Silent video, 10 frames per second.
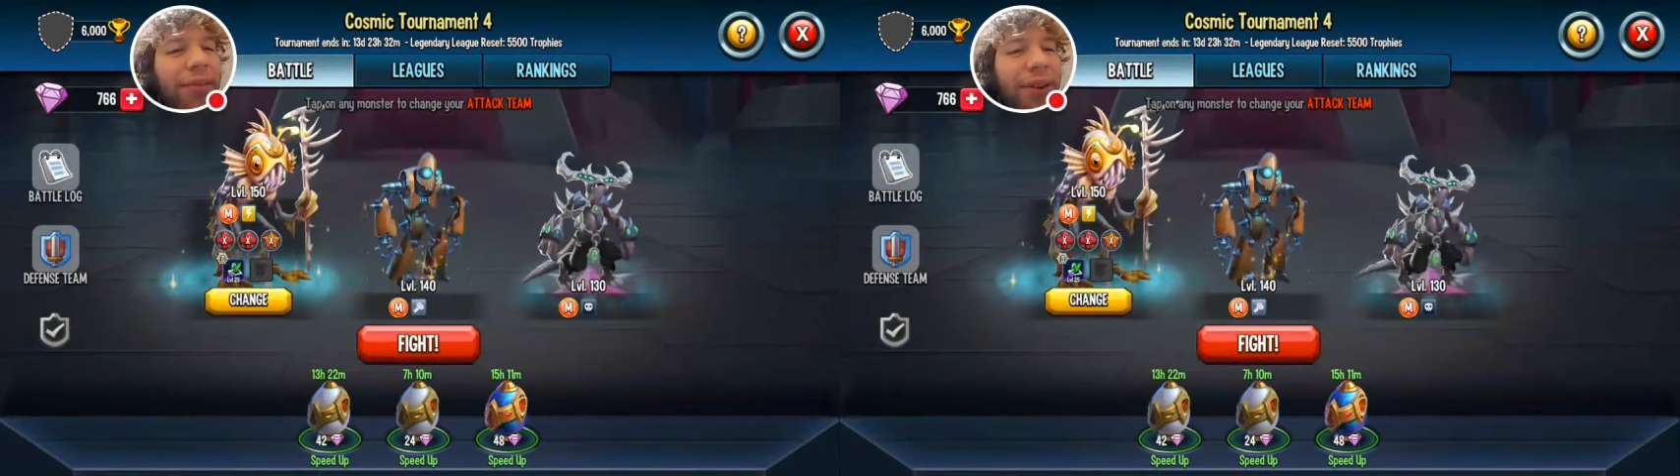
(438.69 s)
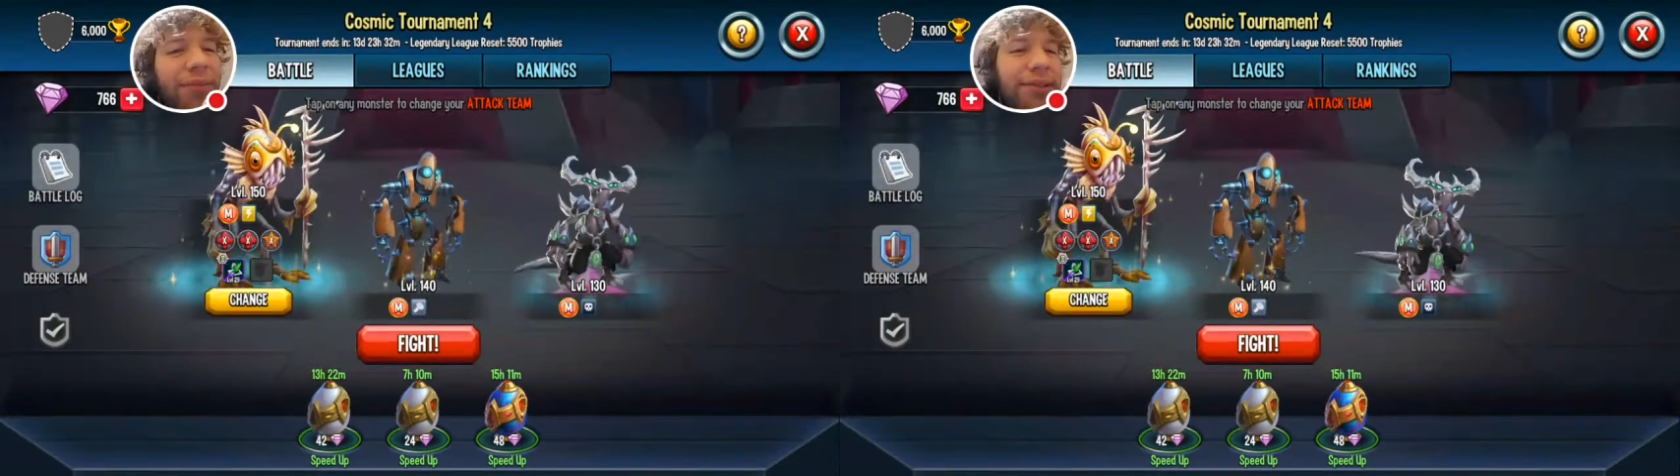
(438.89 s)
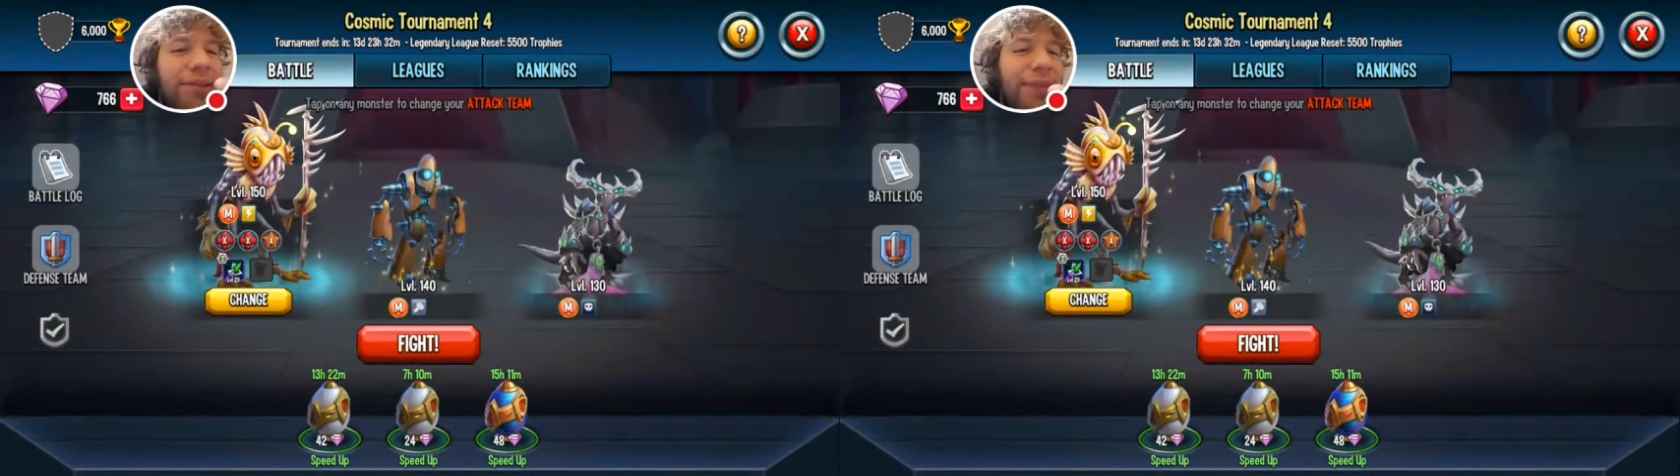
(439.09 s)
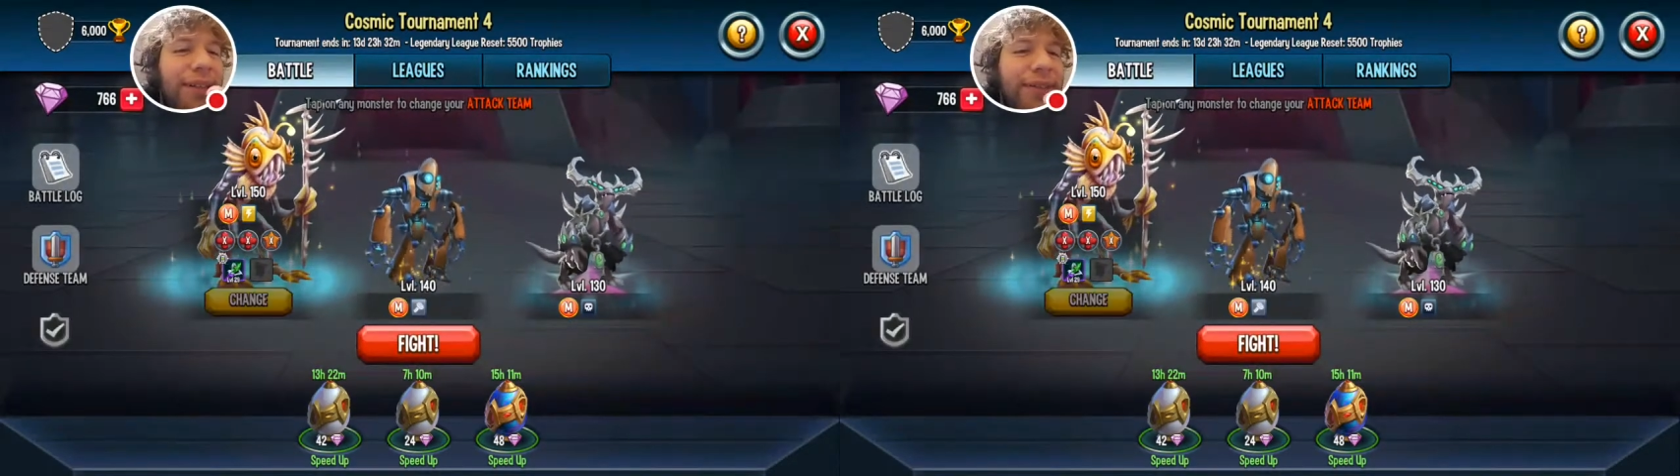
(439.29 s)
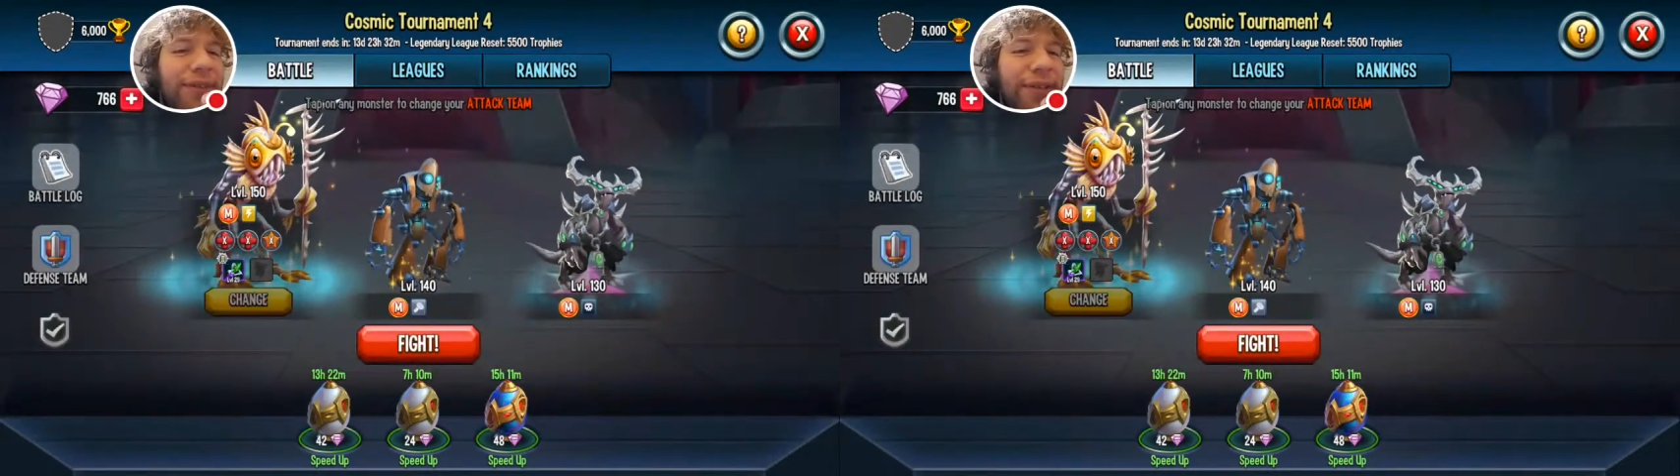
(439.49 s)
What was
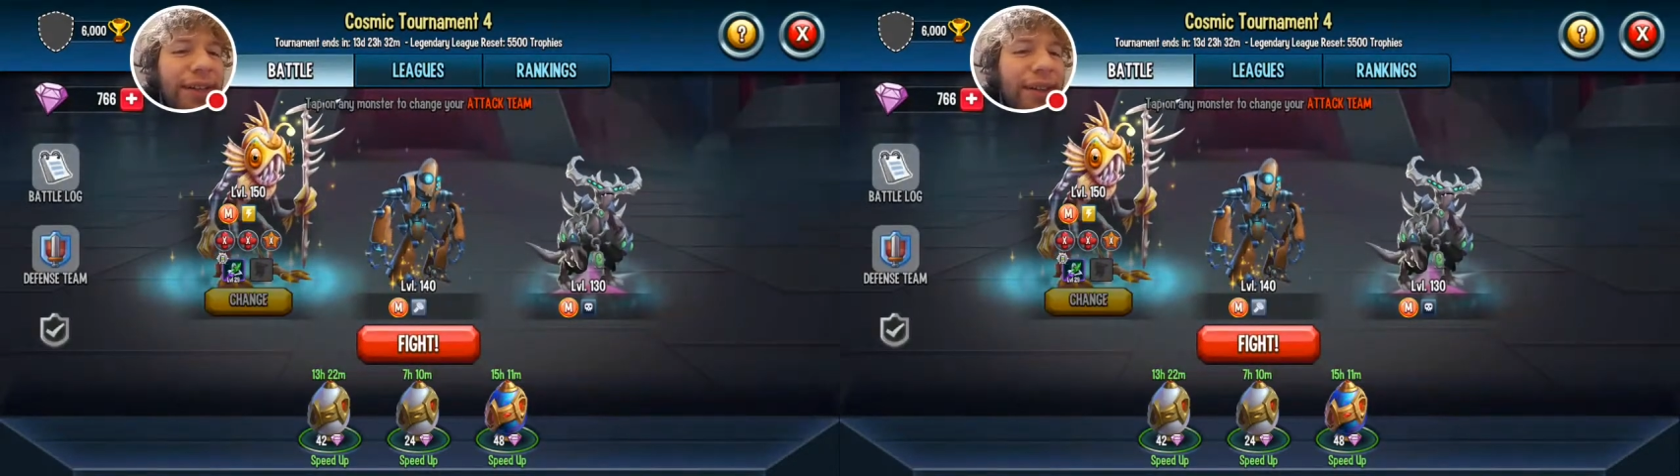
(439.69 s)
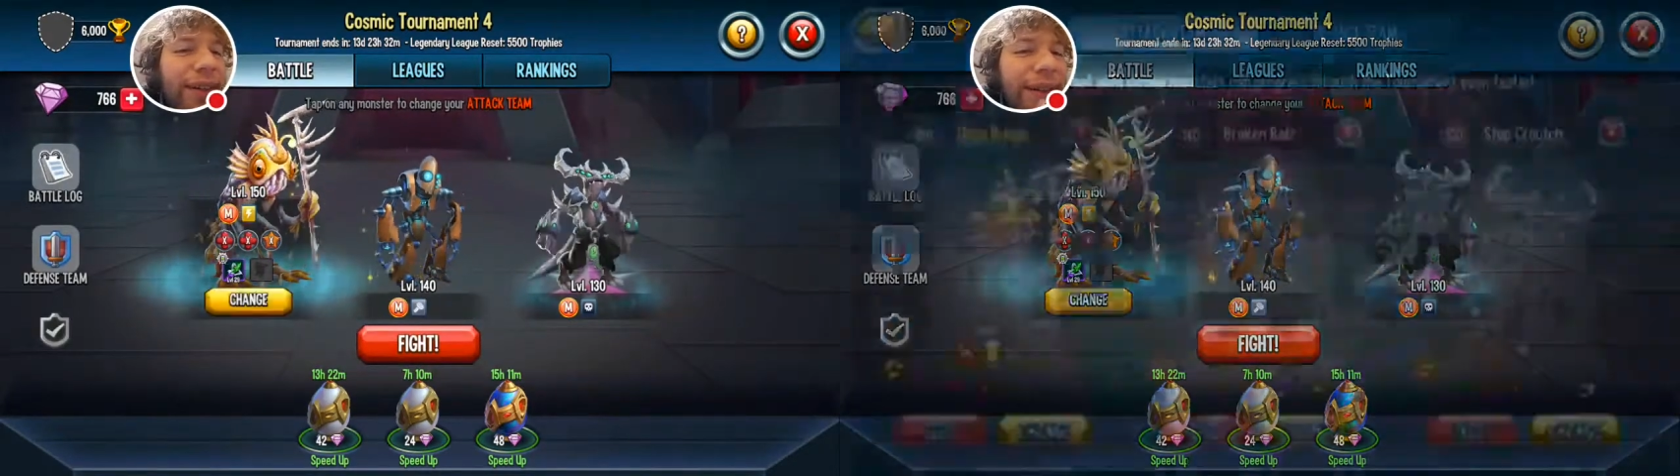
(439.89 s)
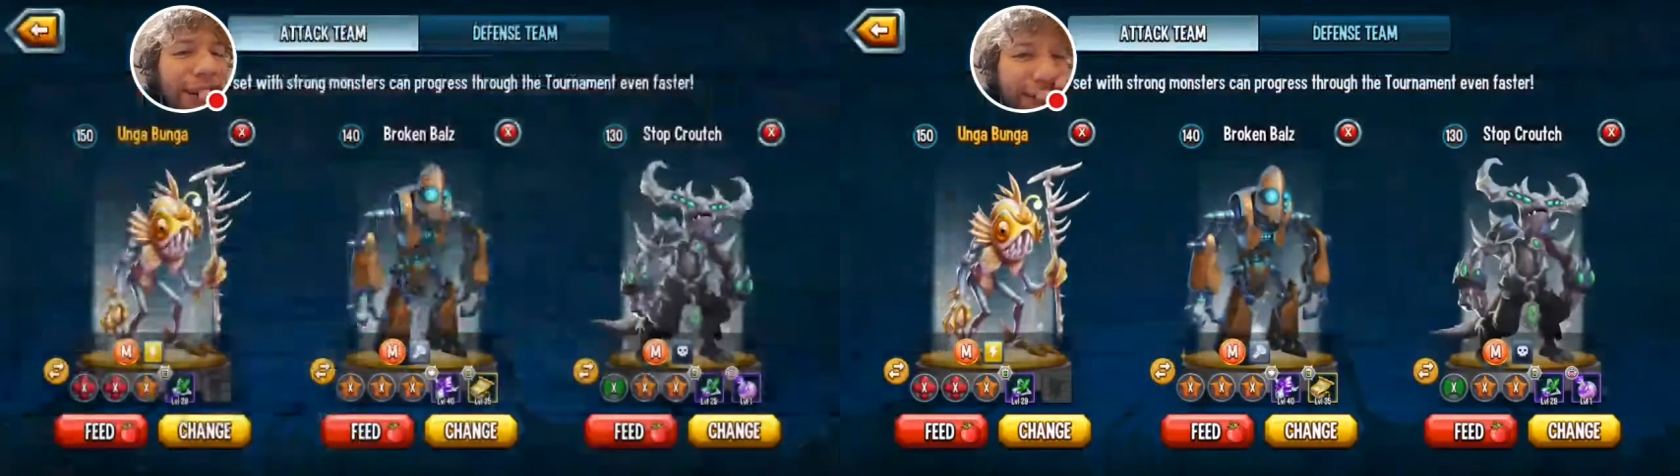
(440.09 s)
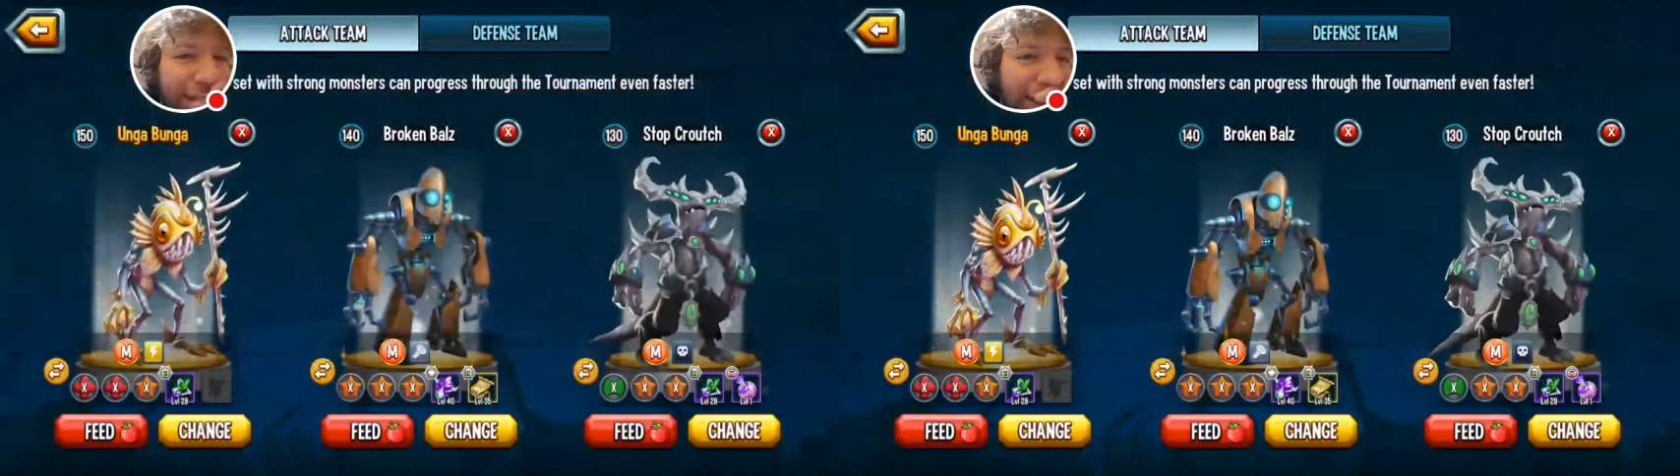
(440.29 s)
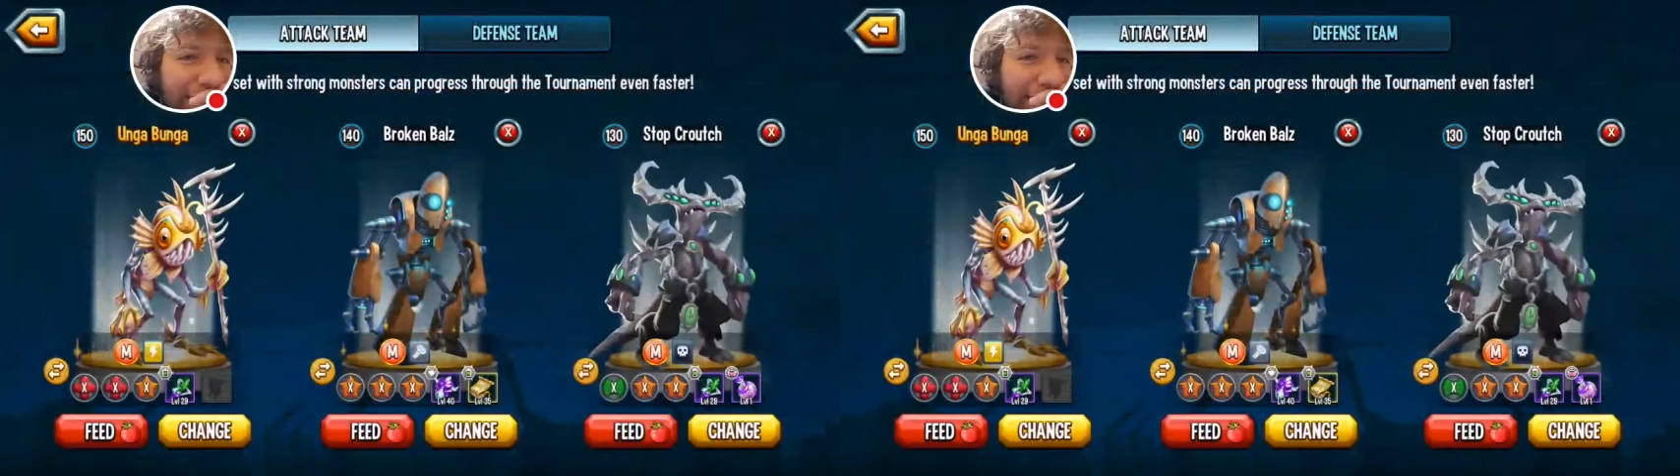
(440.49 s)
my strat ideas?